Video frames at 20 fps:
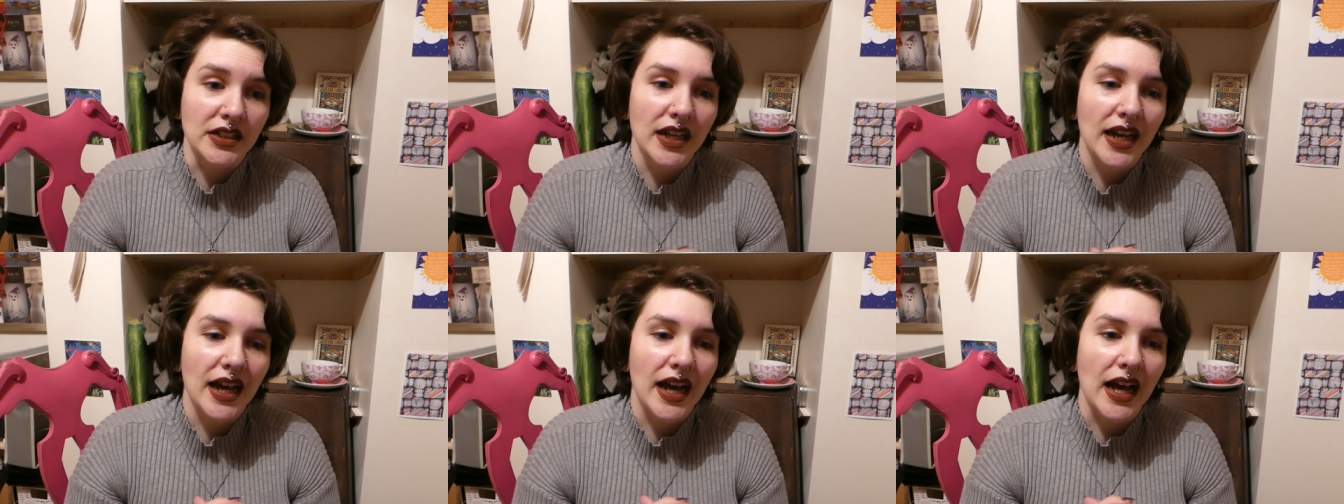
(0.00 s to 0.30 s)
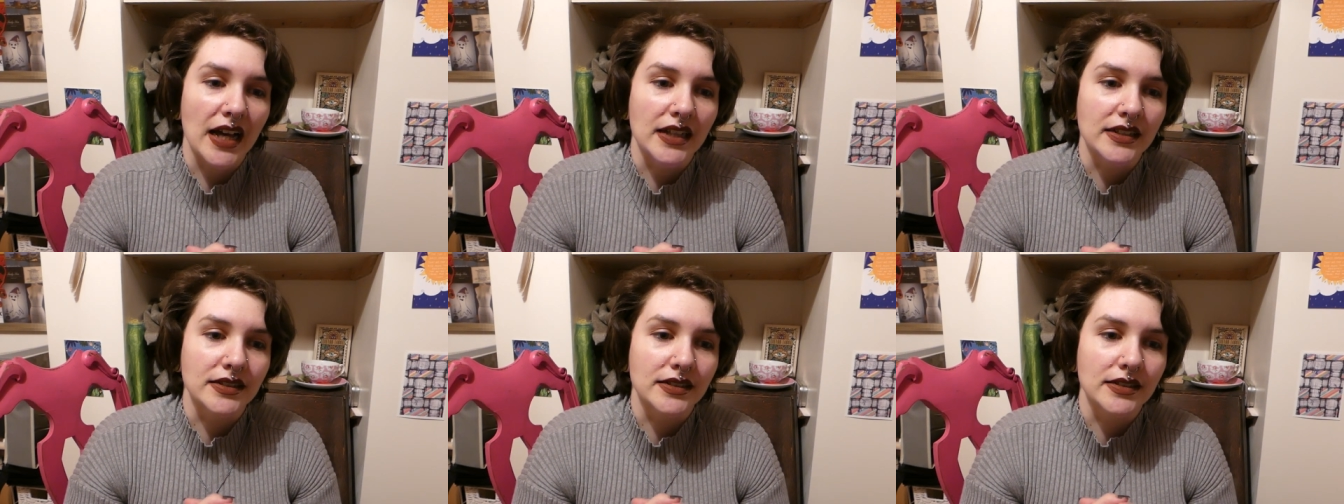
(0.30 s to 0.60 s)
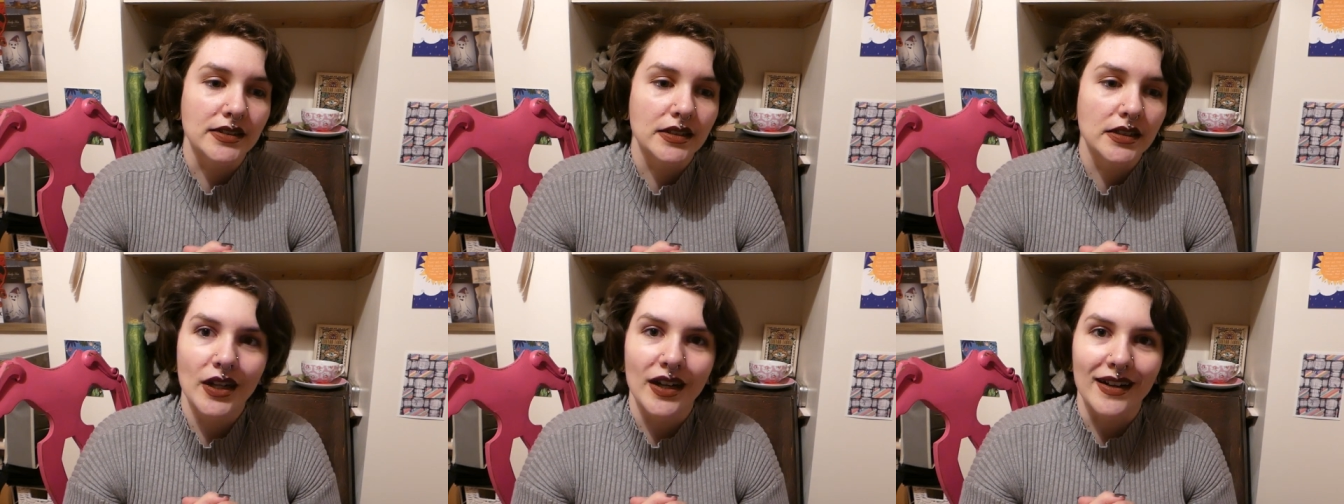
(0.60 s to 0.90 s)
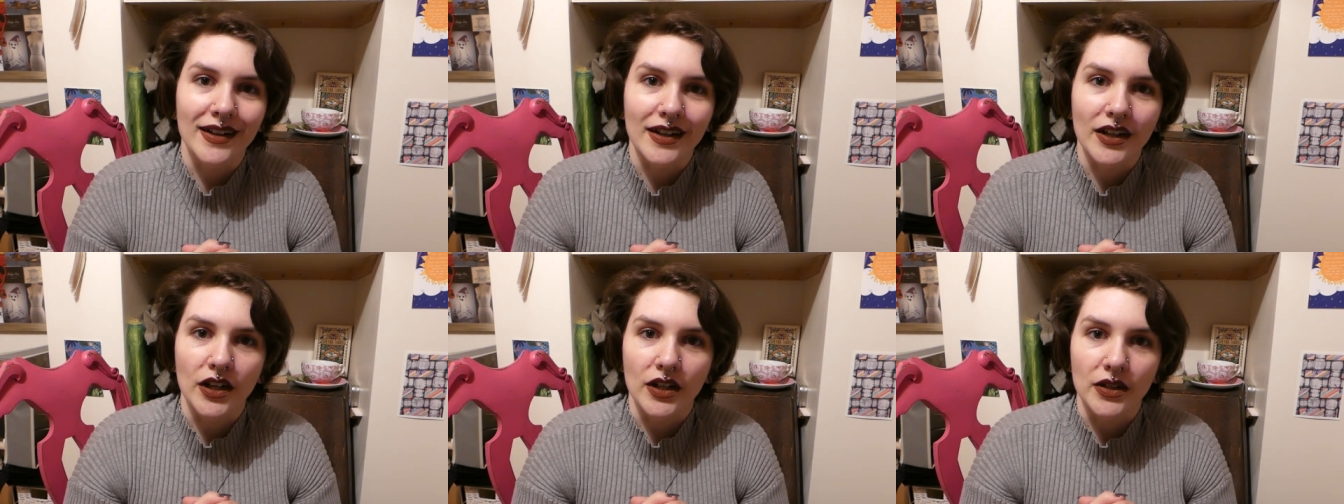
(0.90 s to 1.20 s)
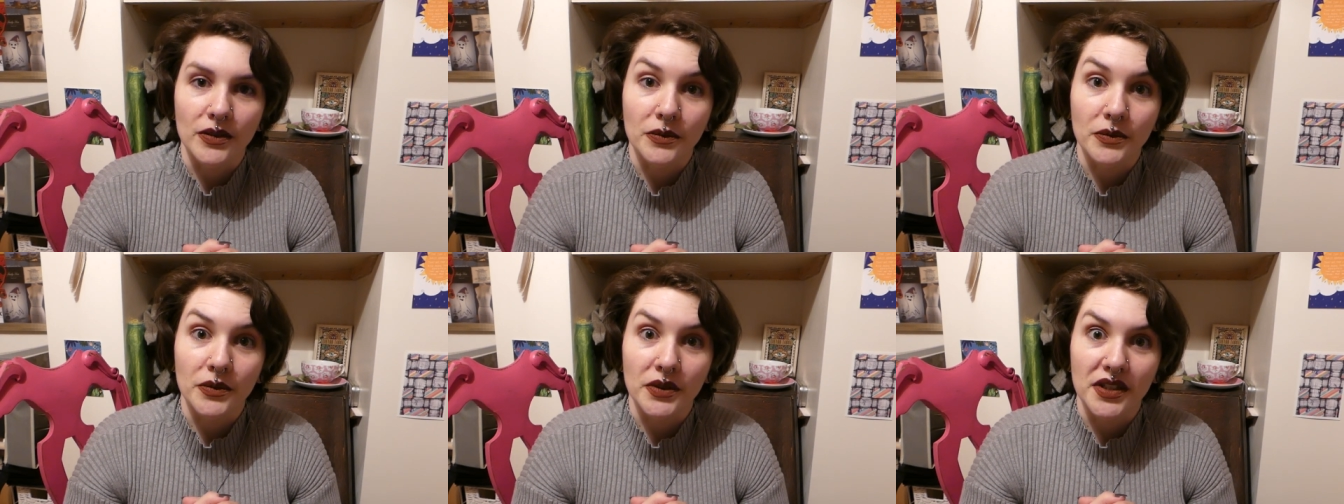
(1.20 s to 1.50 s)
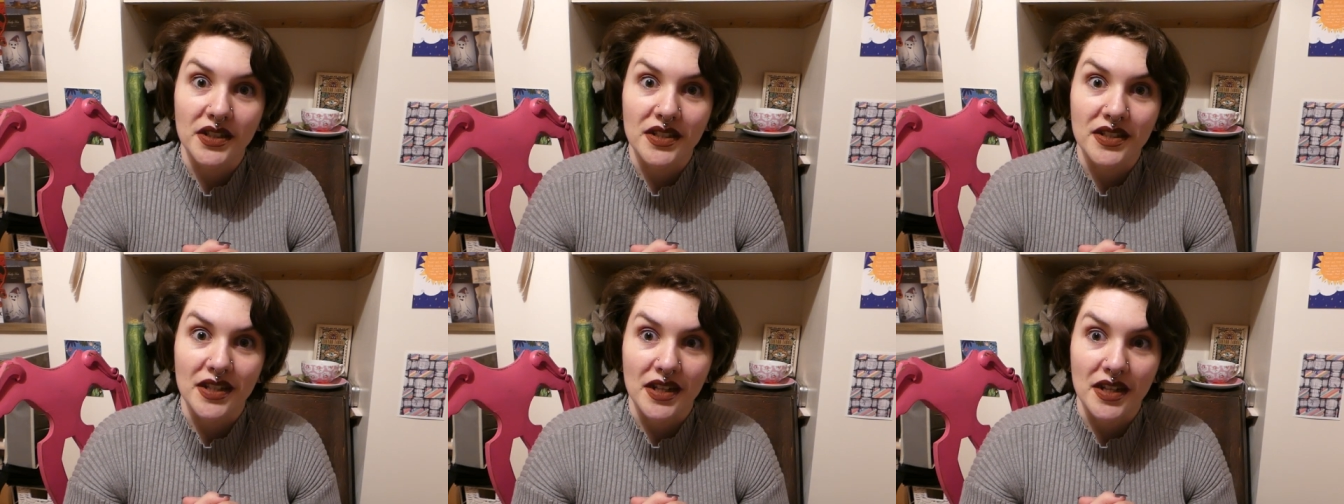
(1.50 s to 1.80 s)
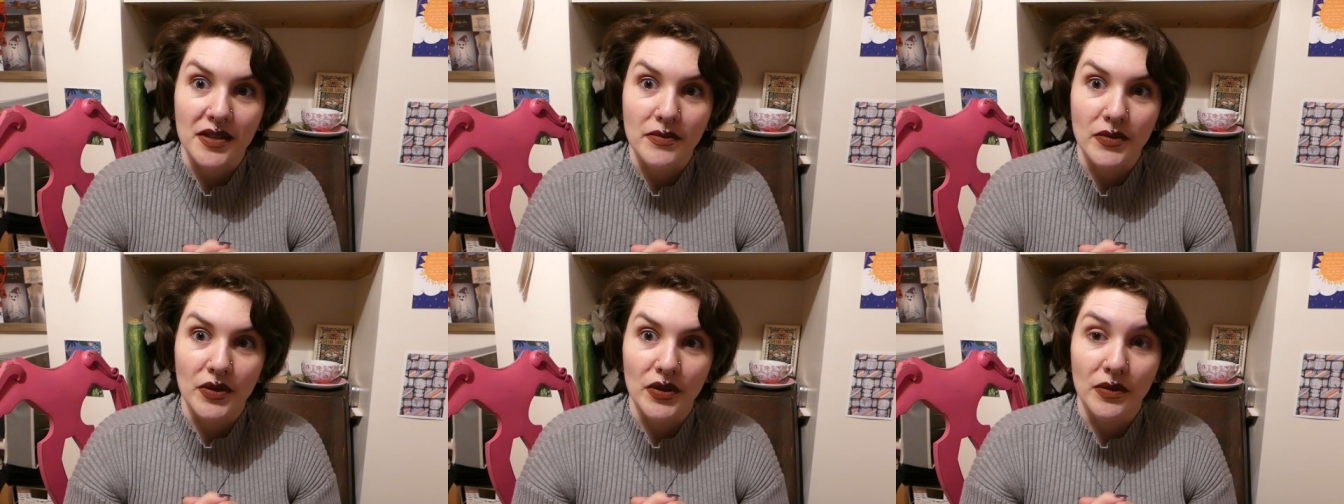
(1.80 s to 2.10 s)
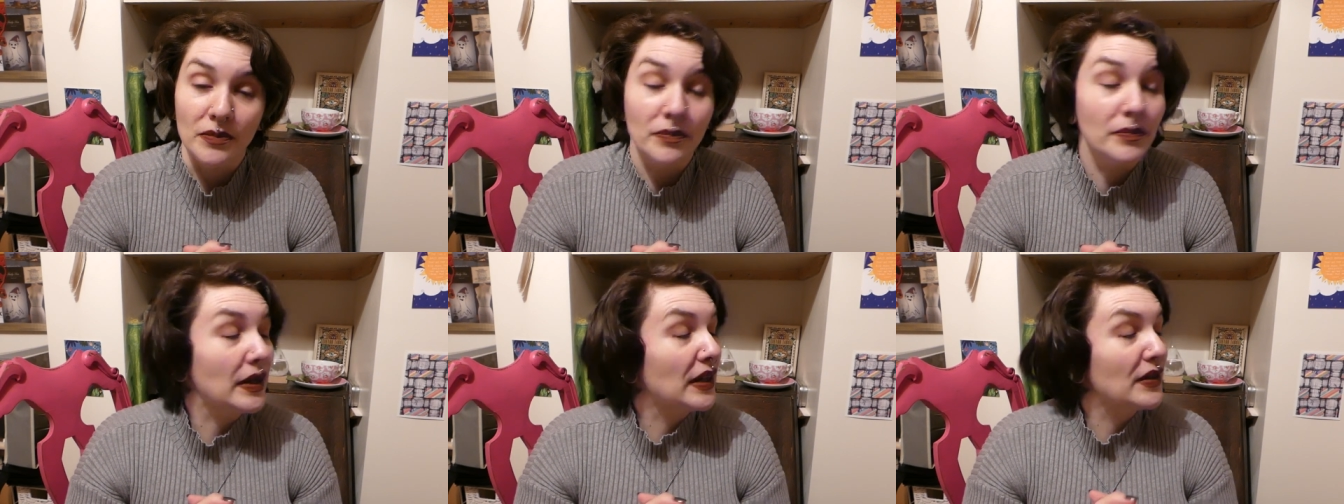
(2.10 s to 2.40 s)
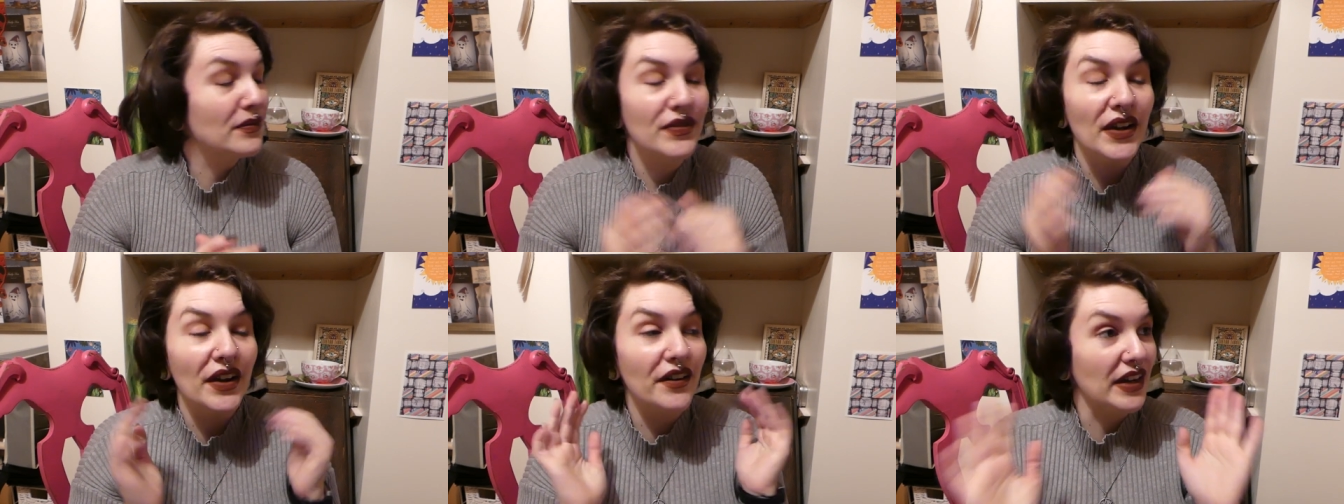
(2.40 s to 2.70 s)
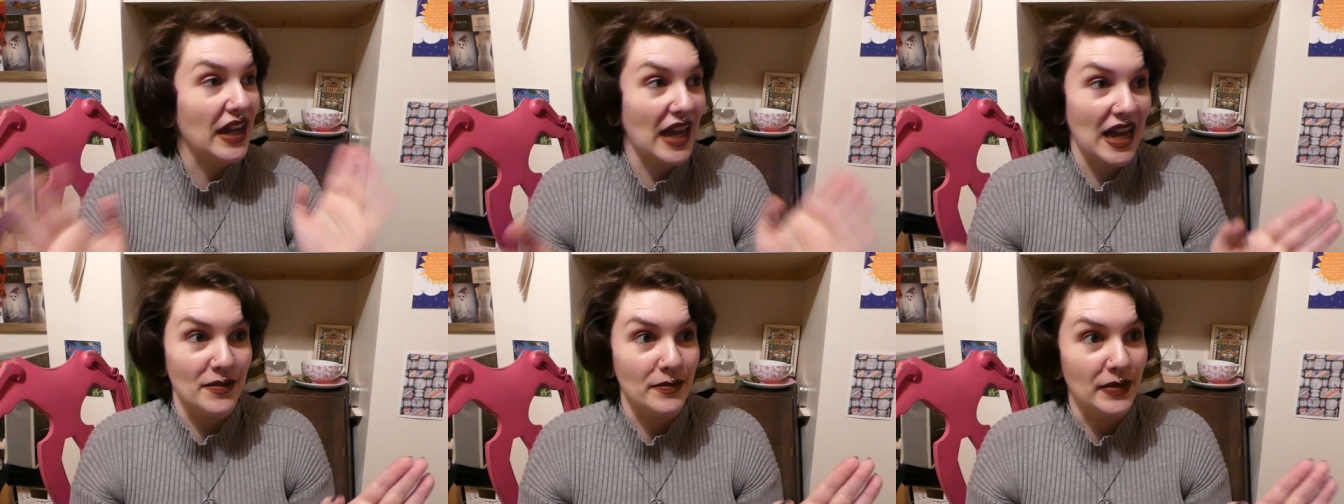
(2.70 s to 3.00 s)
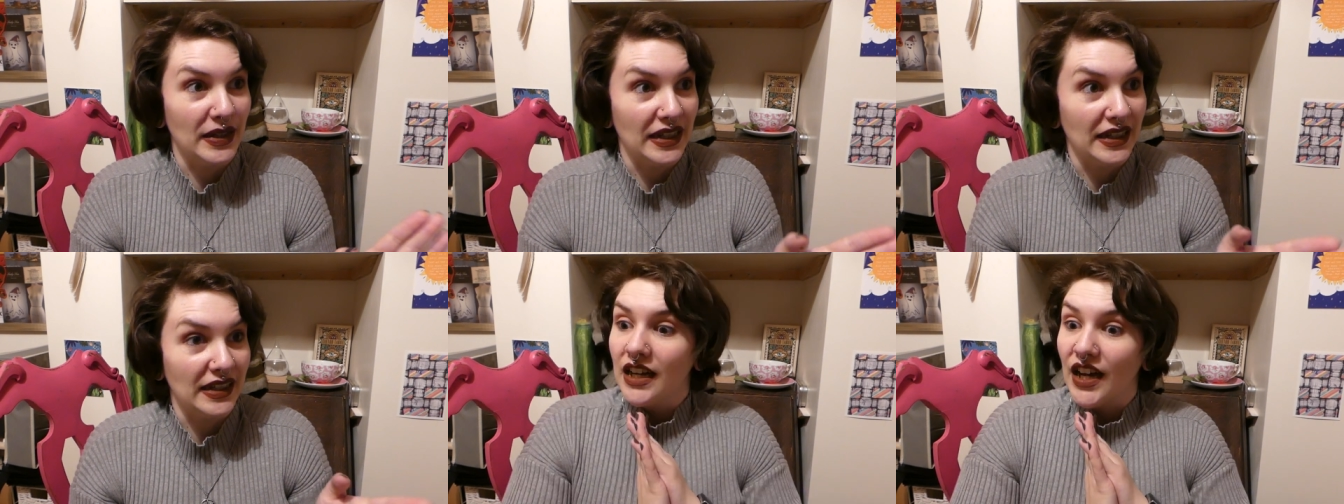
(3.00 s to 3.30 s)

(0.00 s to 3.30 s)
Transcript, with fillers: and I can't words anymore. I'm very happy.